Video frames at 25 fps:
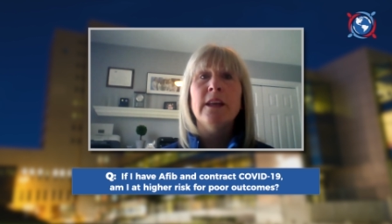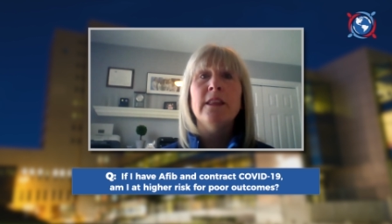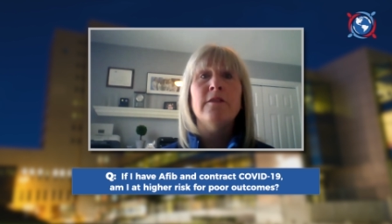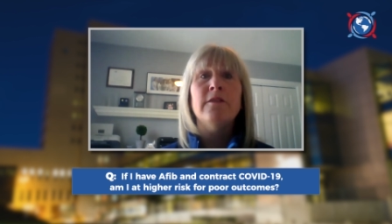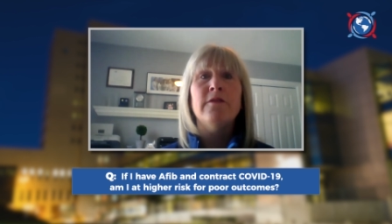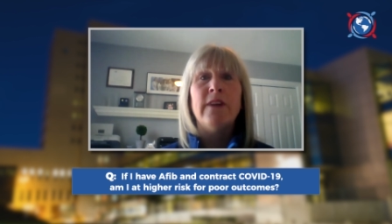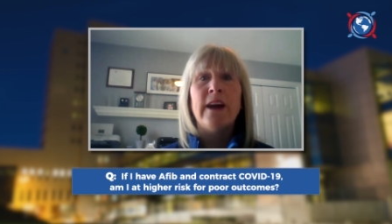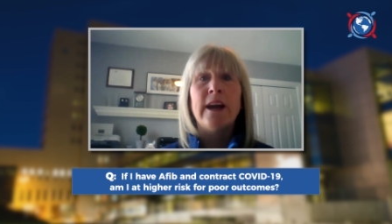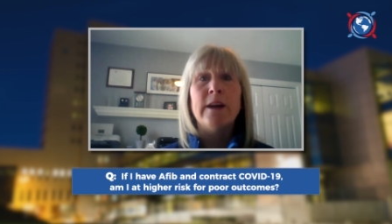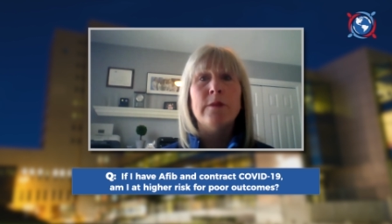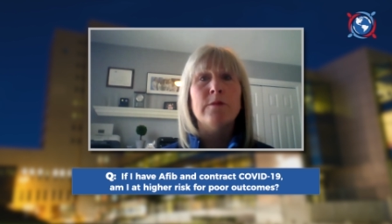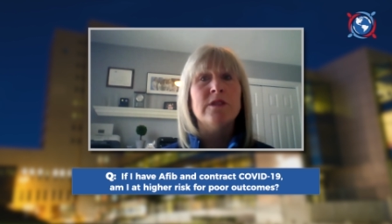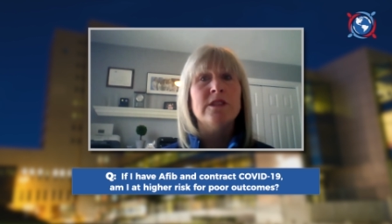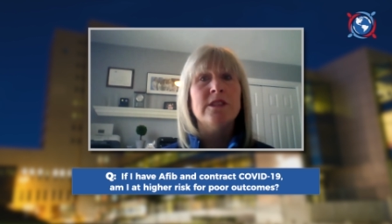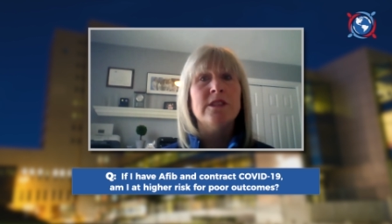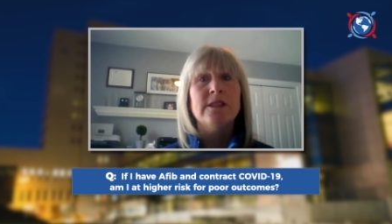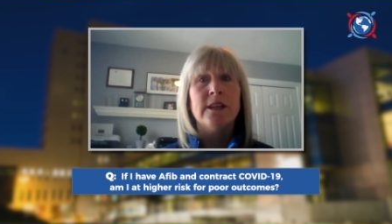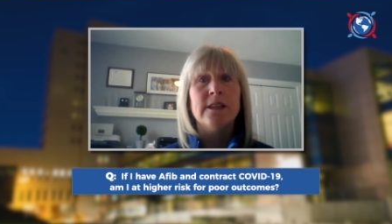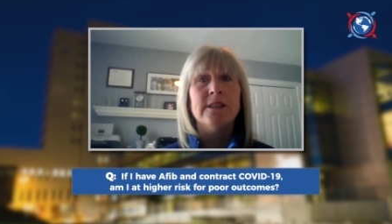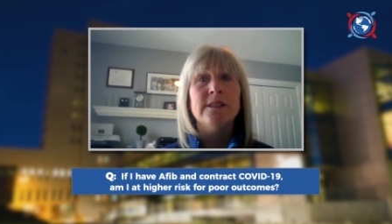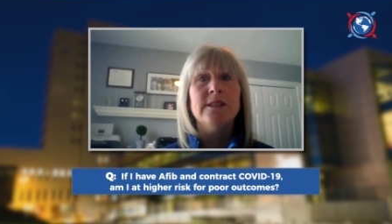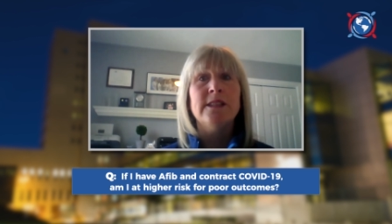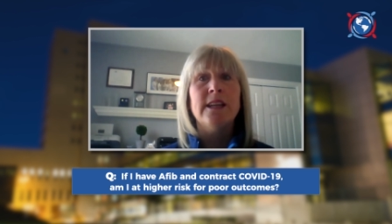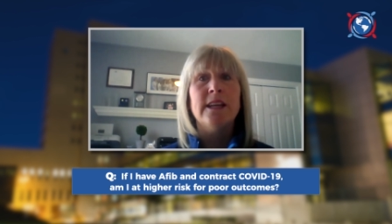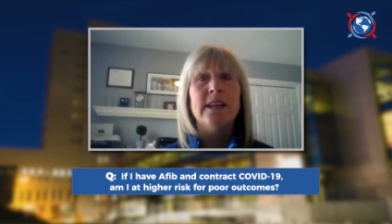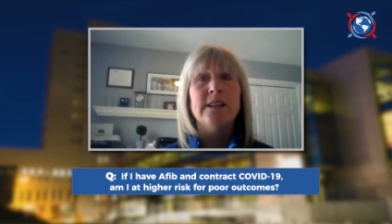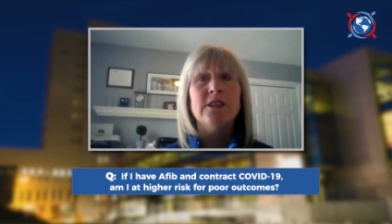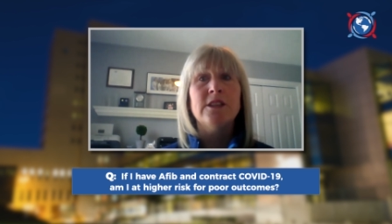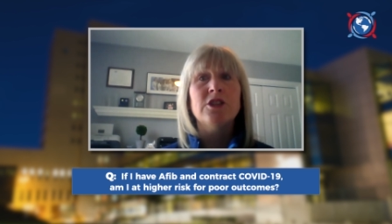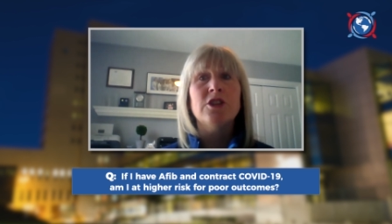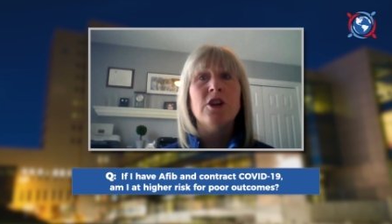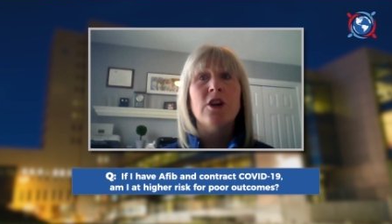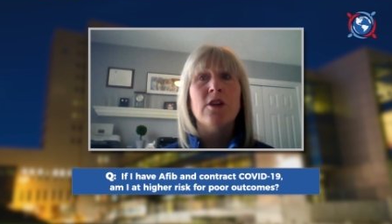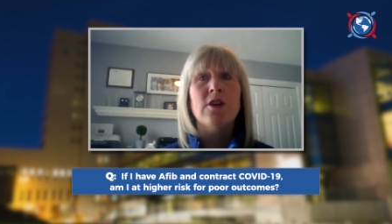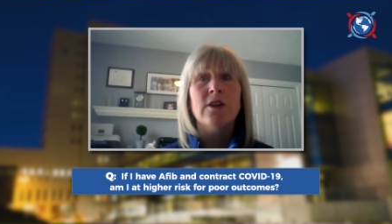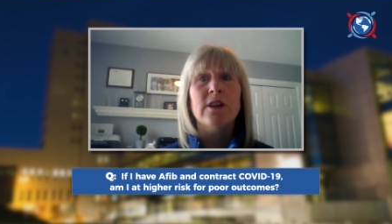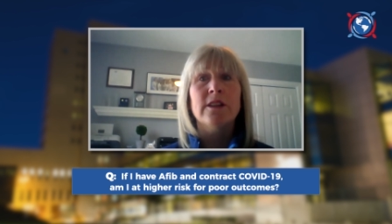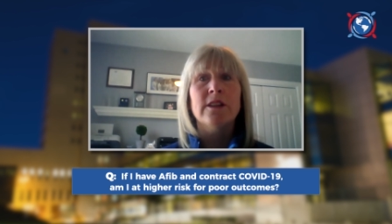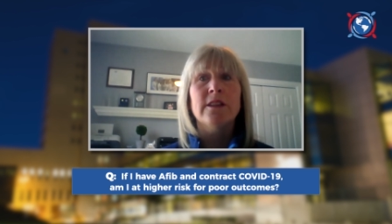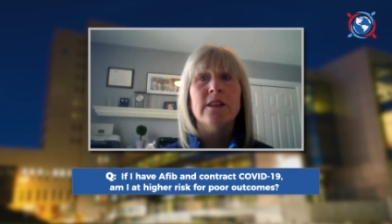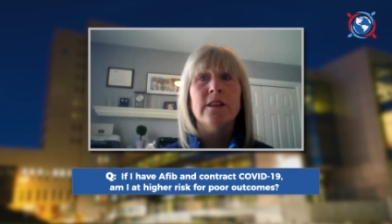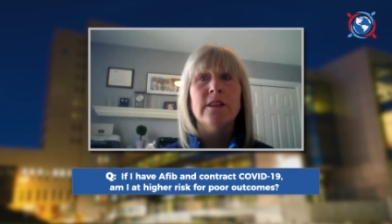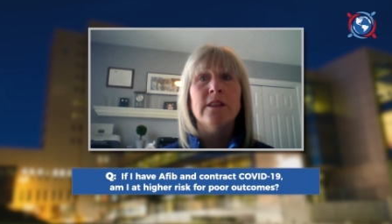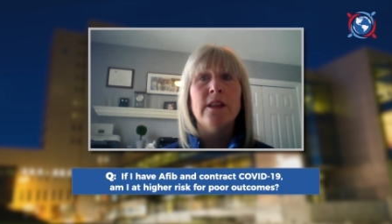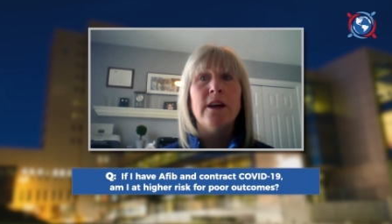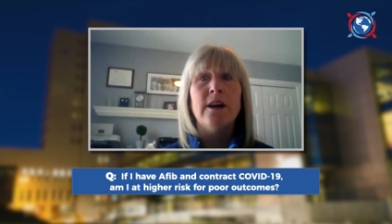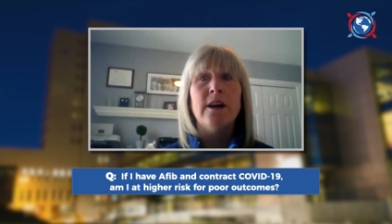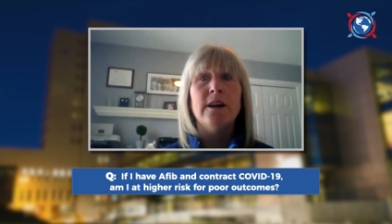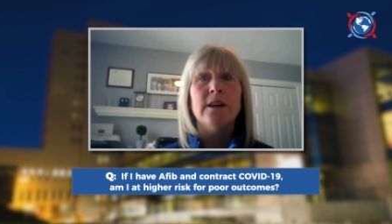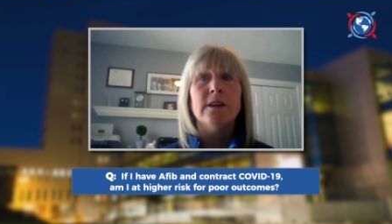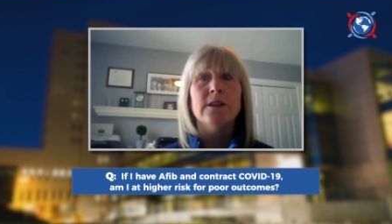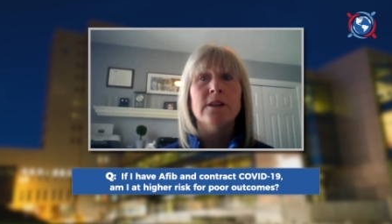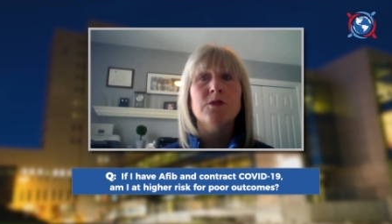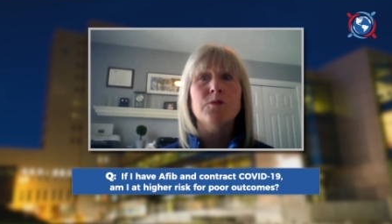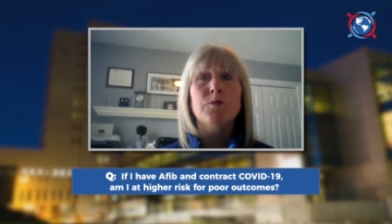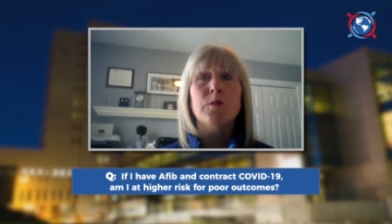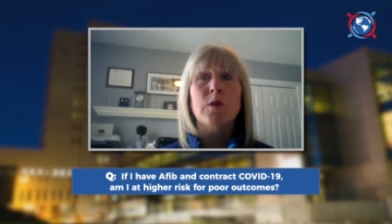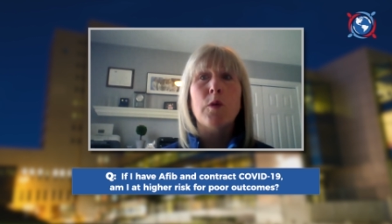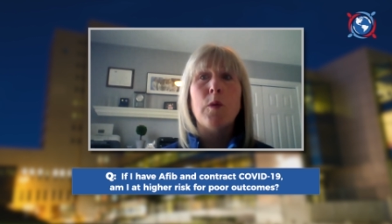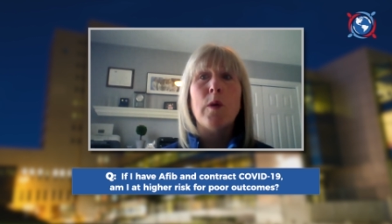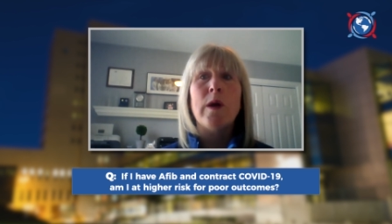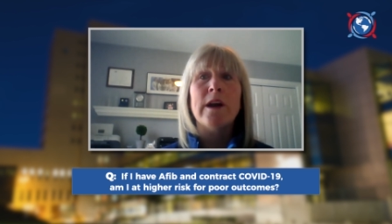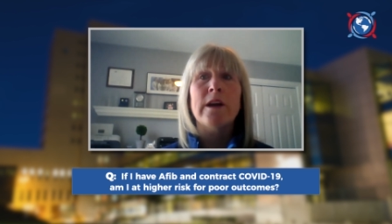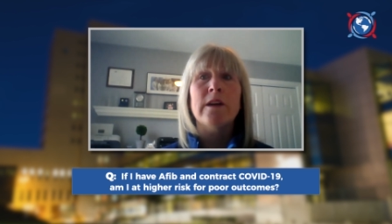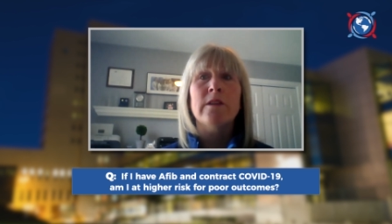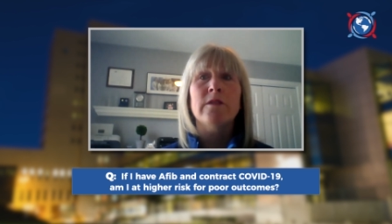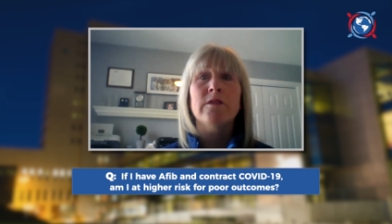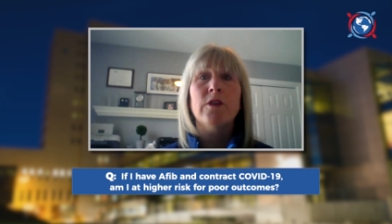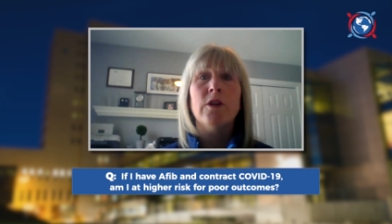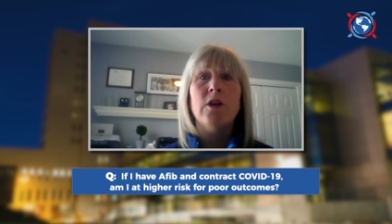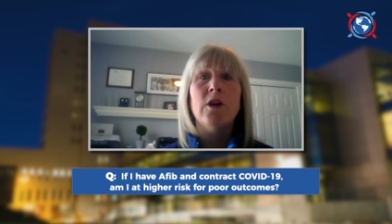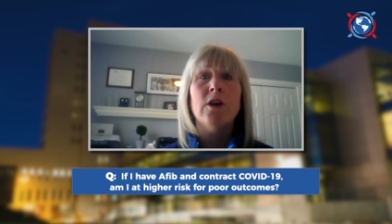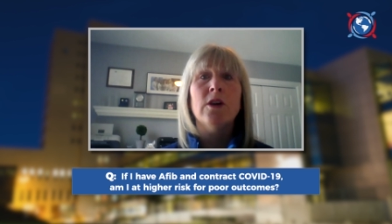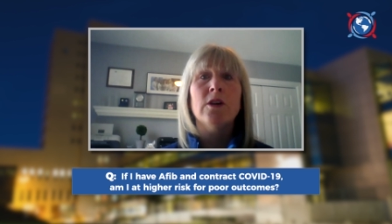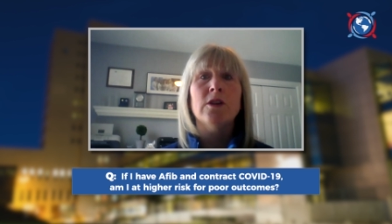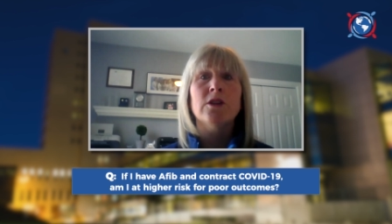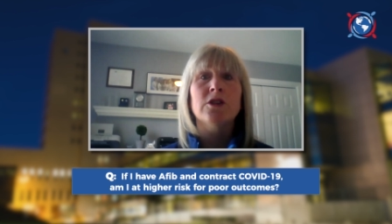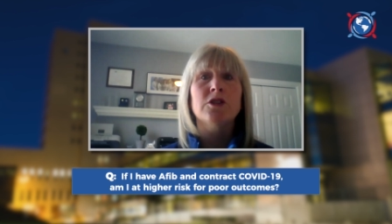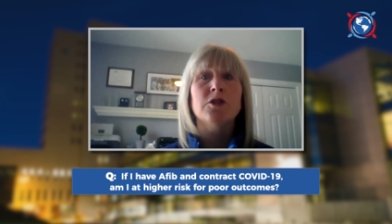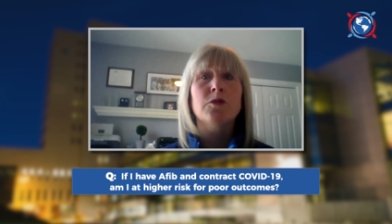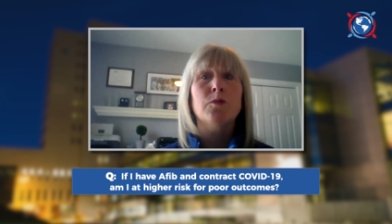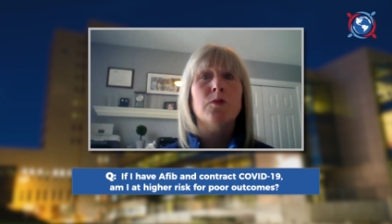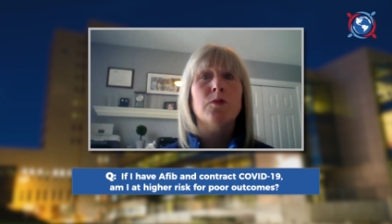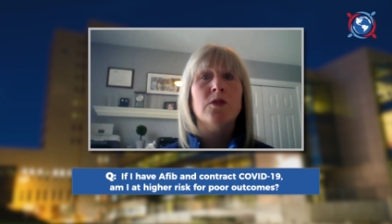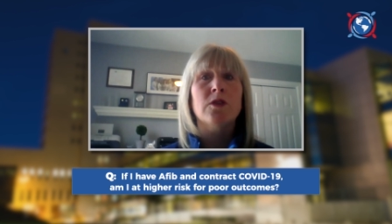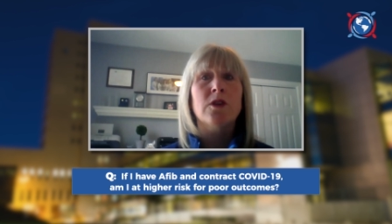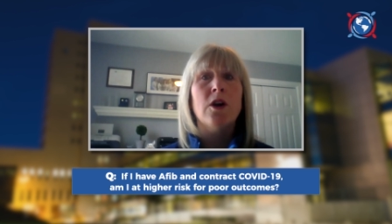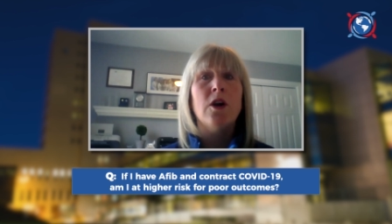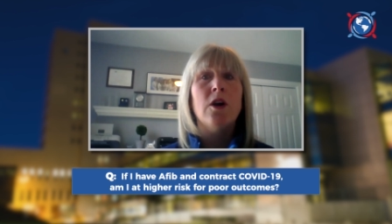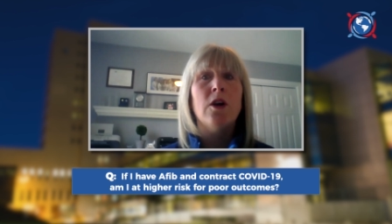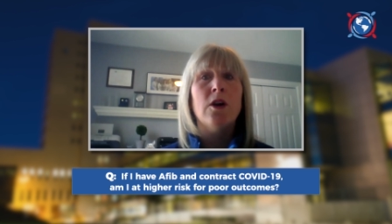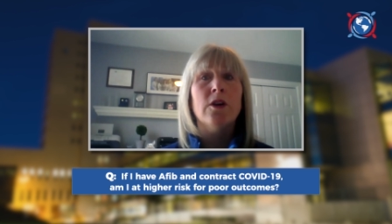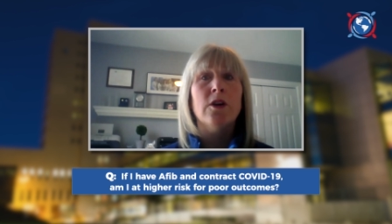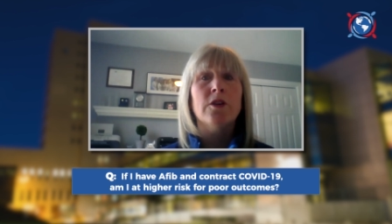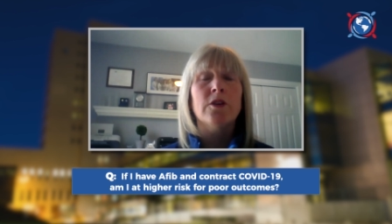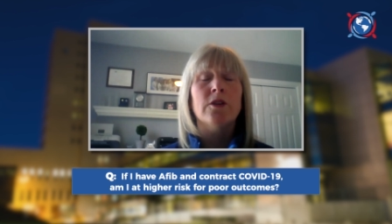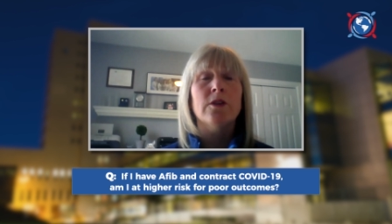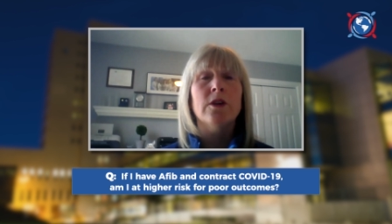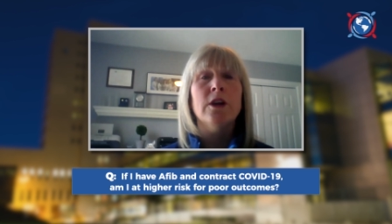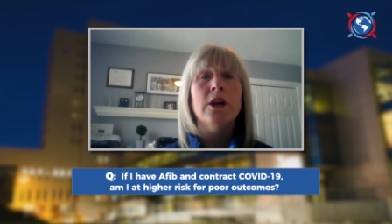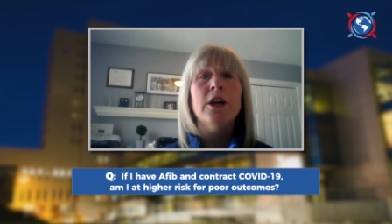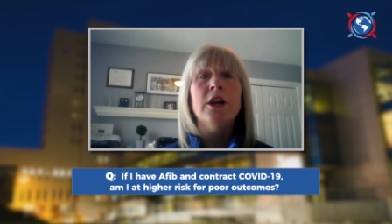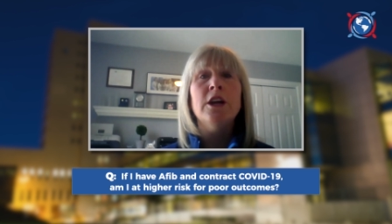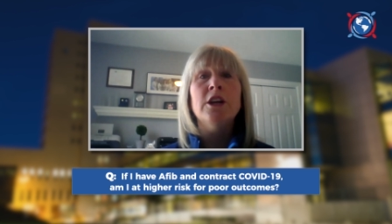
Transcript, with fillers: The virus does tend to target the lungs, requiring the heart to work harder